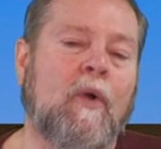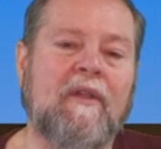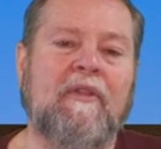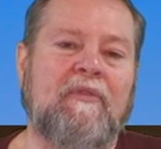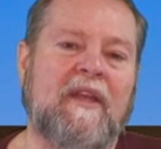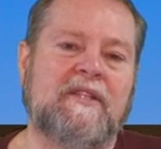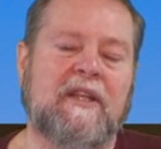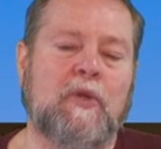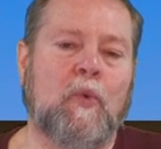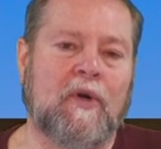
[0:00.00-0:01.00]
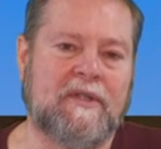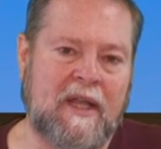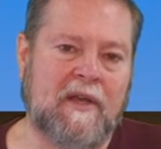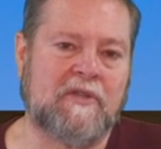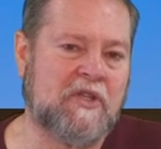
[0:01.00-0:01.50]
one of the things that the word
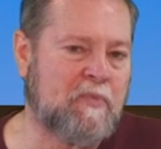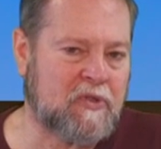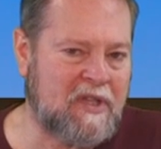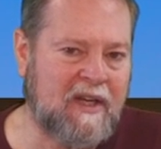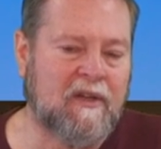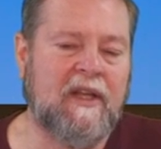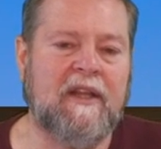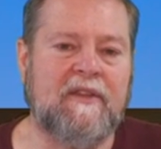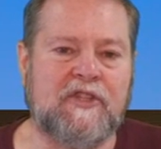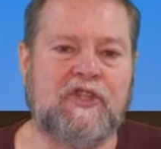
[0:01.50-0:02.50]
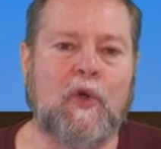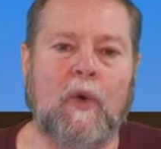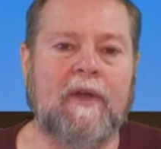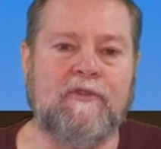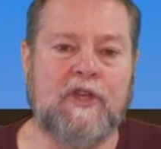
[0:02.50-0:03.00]
tells us, particularly in this
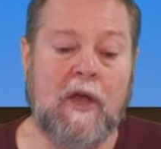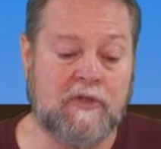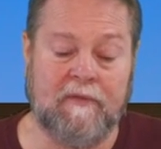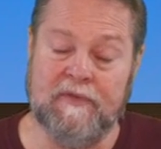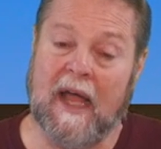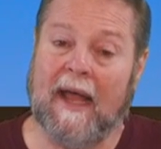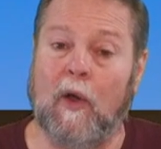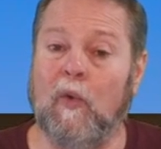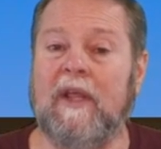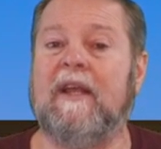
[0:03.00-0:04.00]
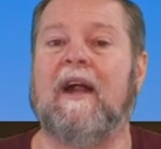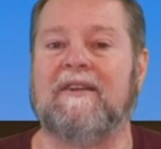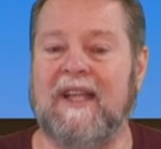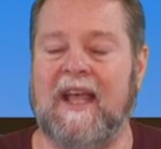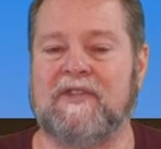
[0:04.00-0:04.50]
story of Joseph, not only in our
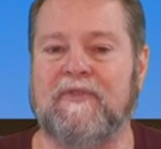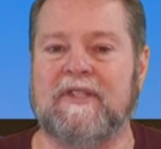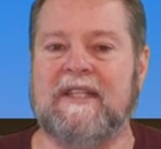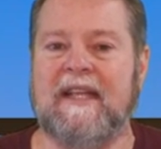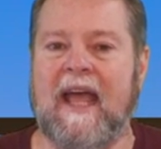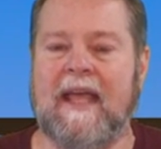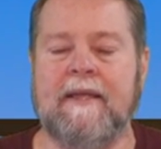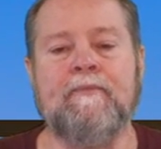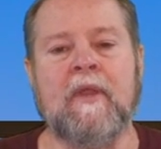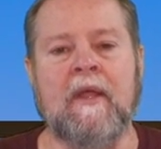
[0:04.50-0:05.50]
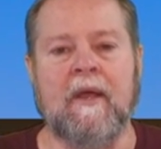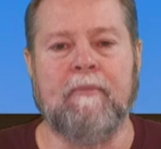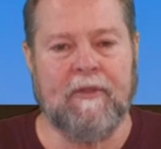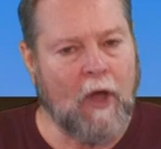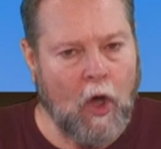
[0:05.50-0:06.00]
text for today,
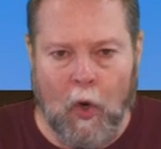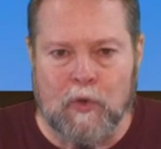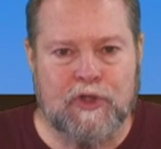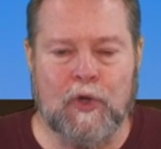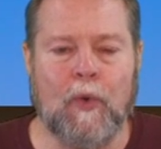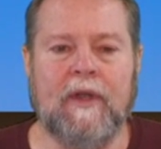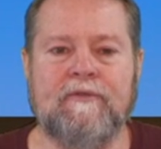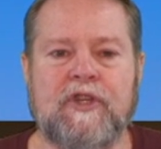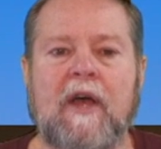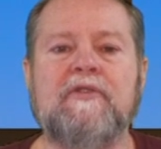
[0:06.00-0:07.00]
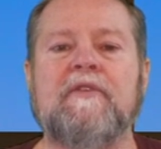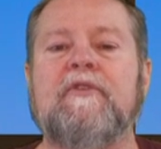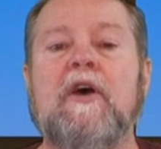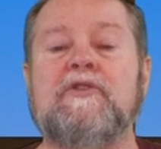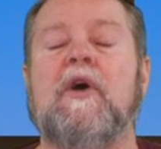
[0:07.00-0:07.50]
but the whole story of Joseph
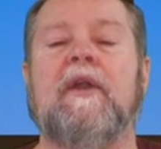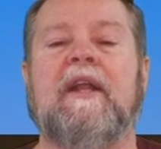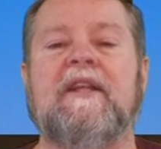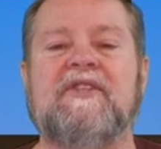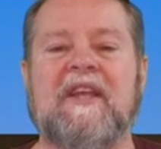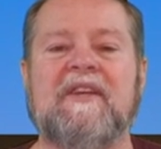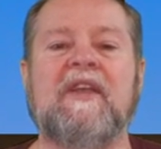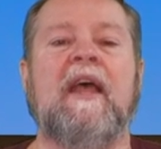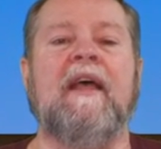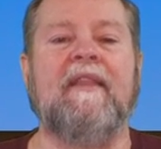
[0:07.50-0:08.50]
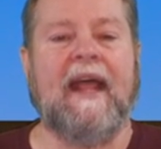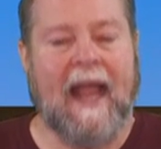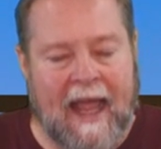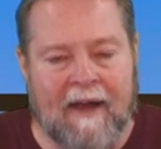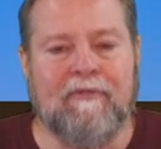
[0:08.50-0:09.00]
goes on and it says
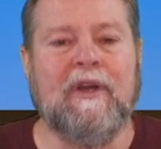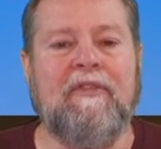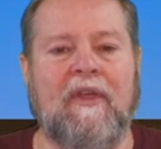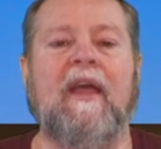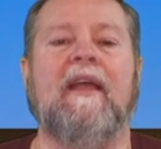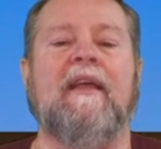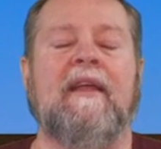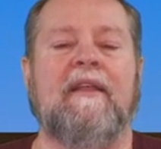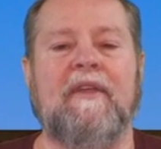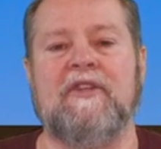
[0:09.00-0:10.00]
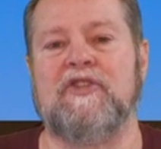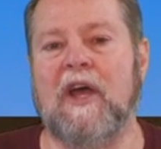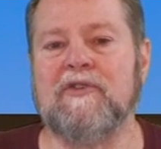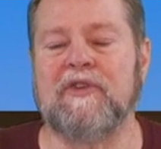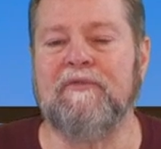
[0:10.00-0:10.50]
that everything that
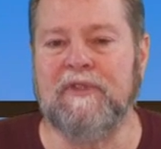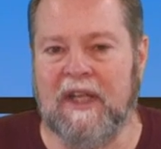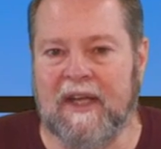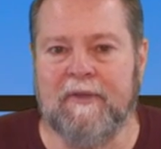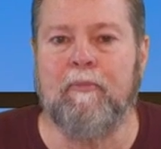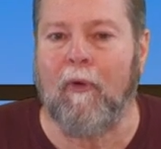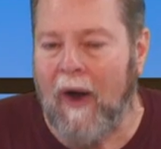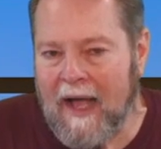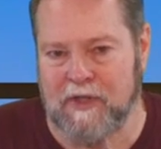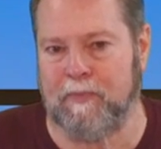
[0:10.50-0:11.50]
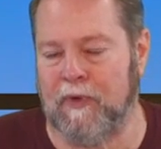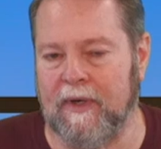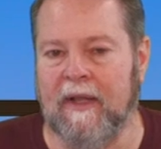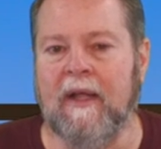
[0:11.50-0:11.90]
Joseph did prospered